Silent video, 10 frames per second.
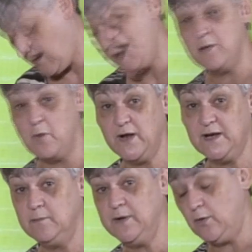I don't mind a
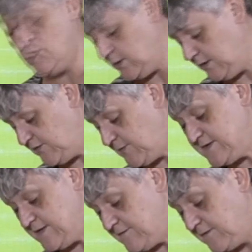little bit of oil,
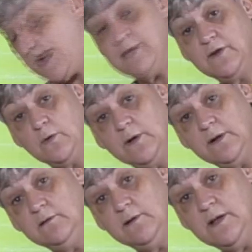especially the flavoured
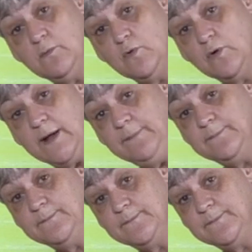oil in your water.
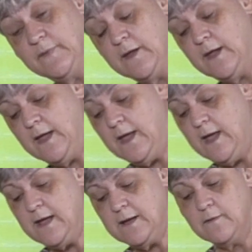
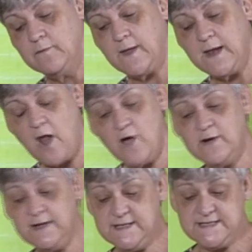They
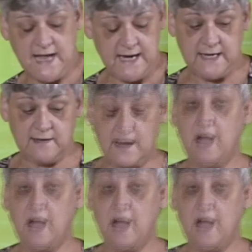only take a